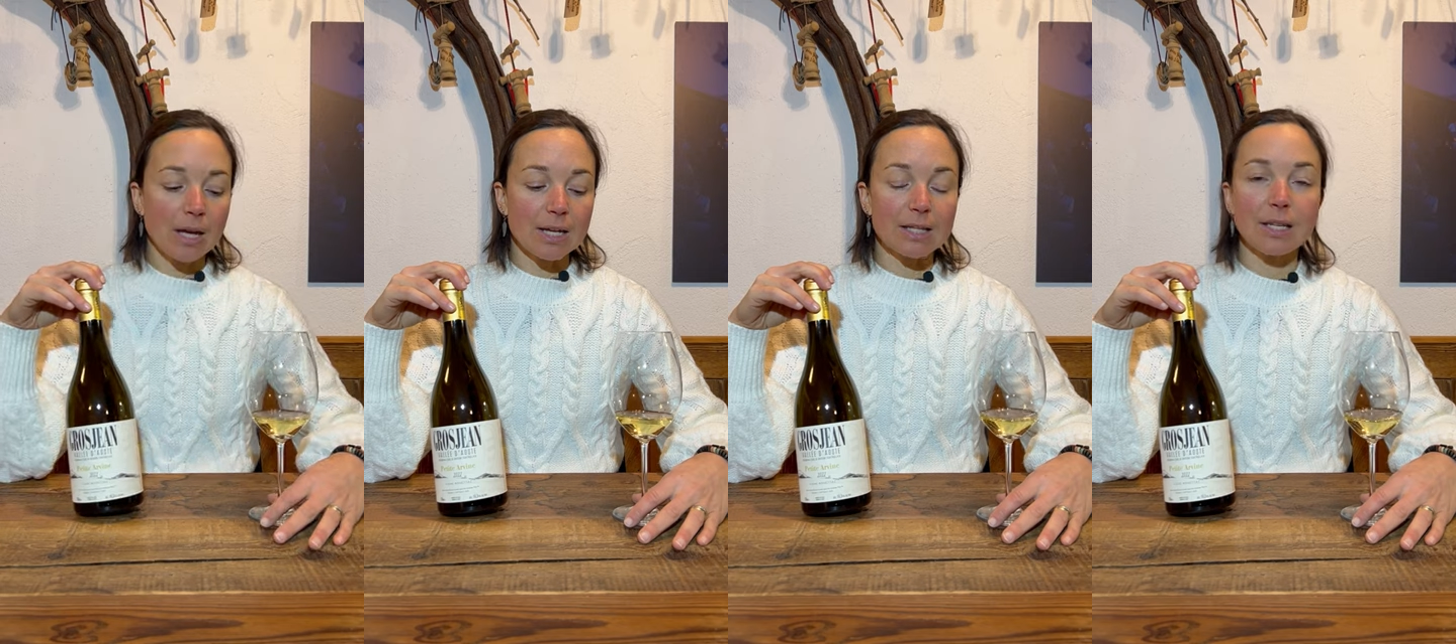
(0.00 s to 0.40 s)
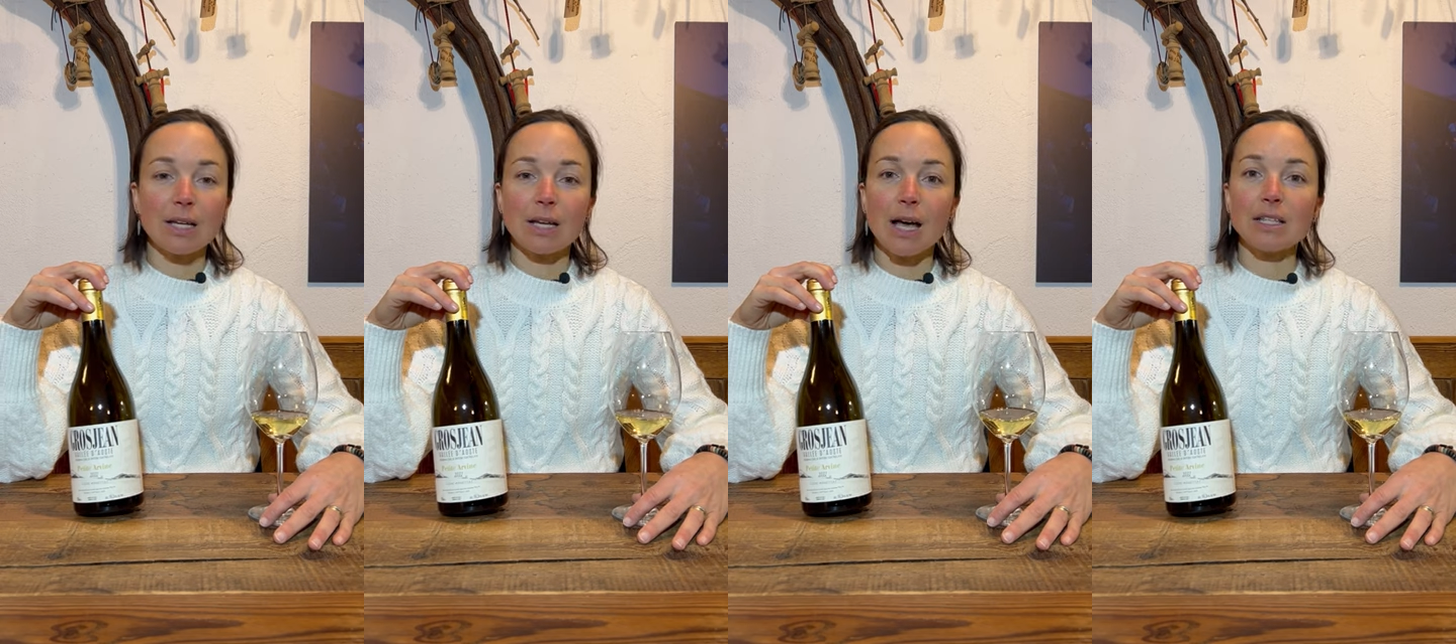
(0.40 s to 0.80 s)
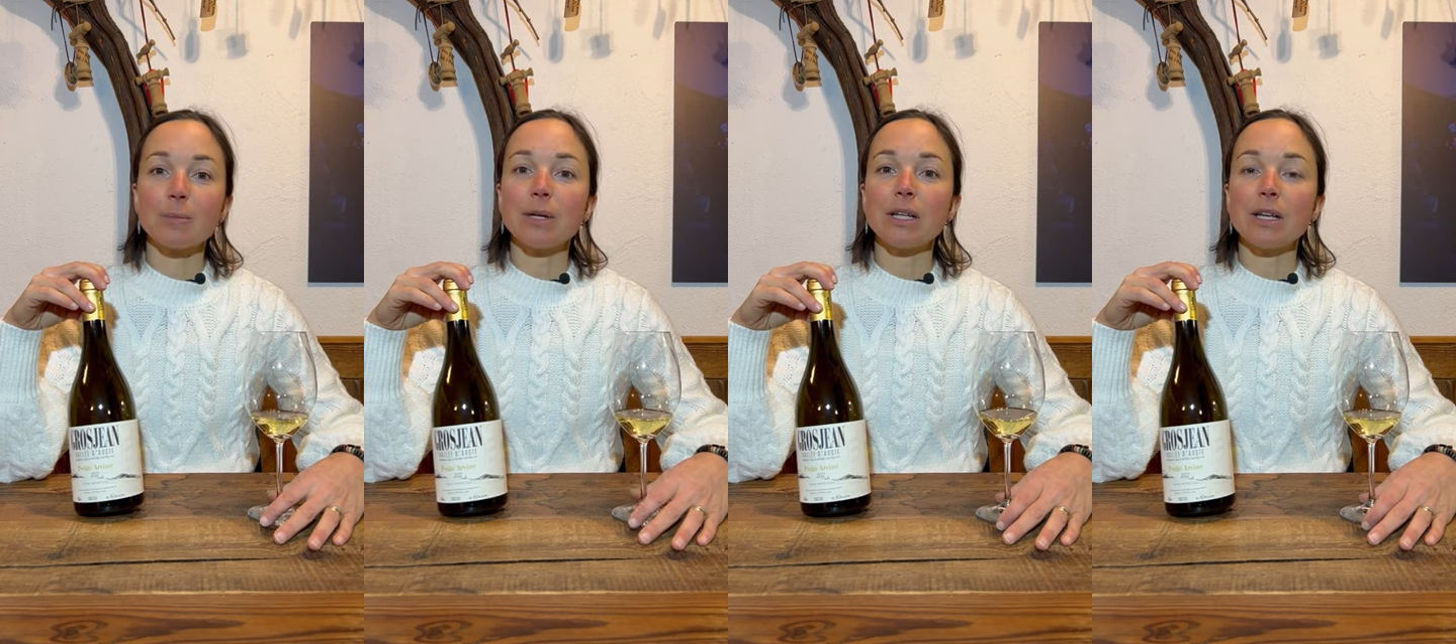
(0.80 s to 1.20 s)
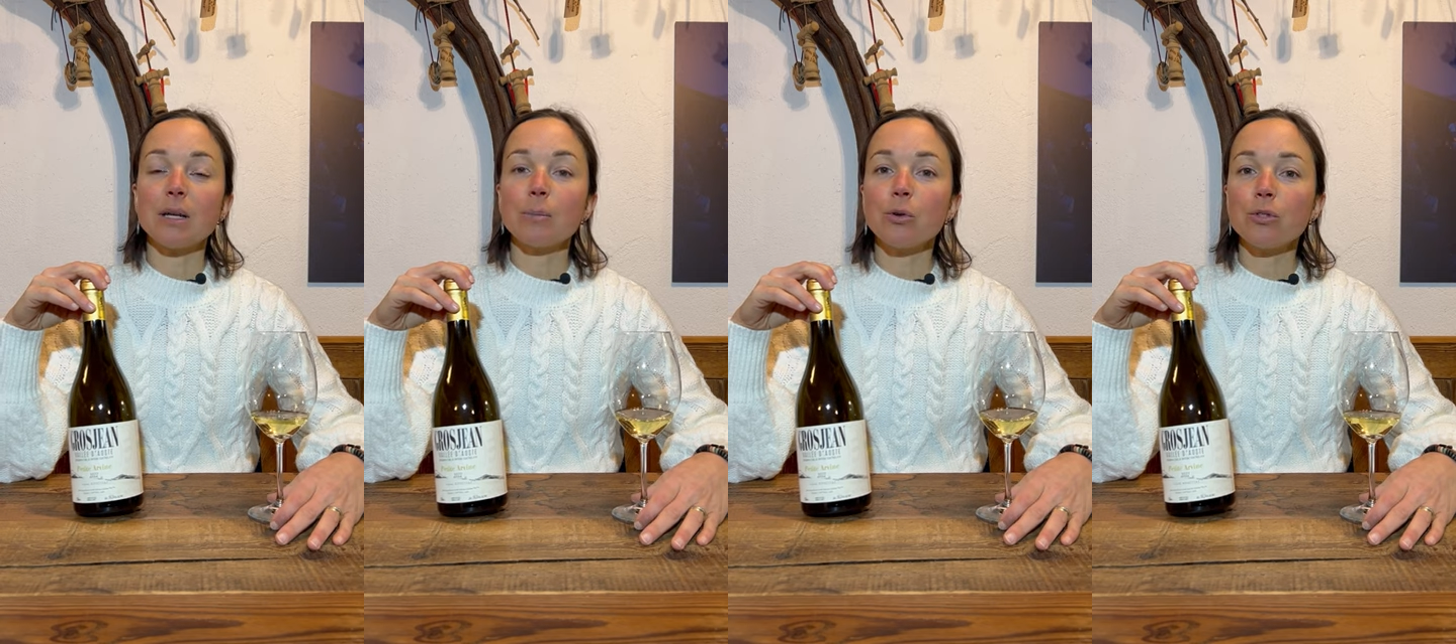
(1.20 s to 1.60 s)
It has been
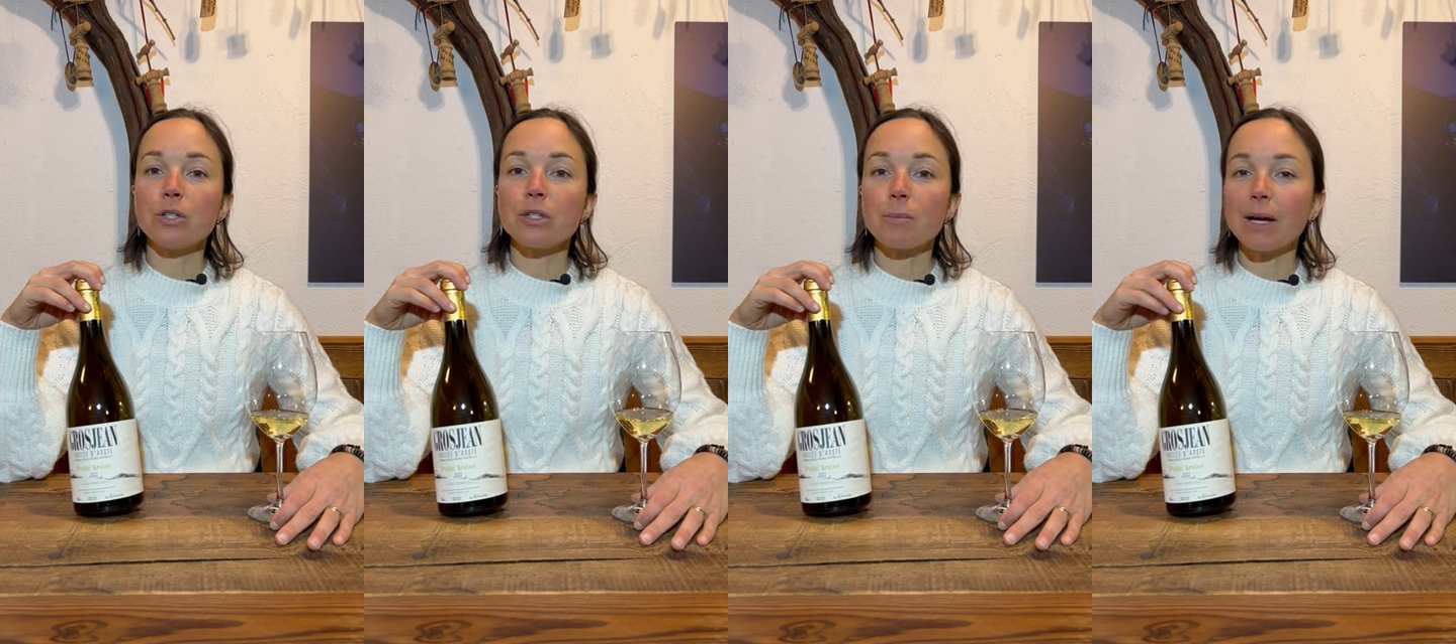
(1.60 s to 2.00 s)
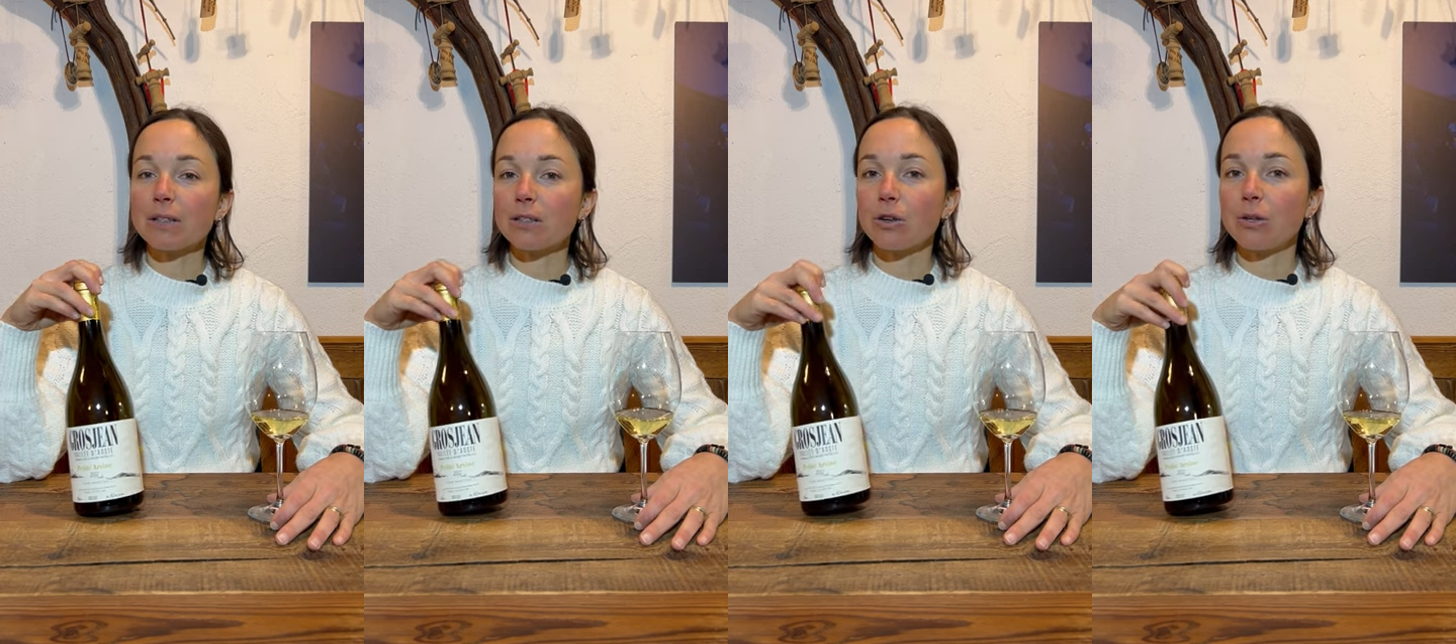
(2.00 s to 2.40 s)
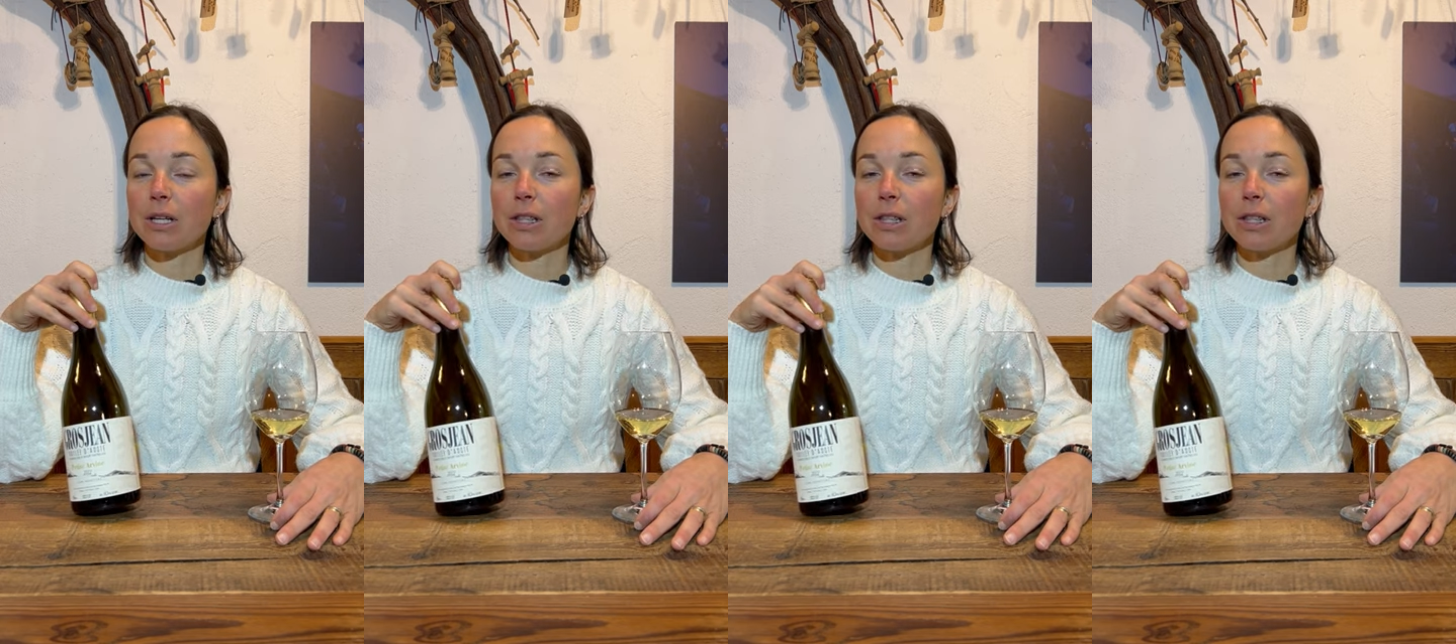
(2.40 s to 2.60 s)
an important milestone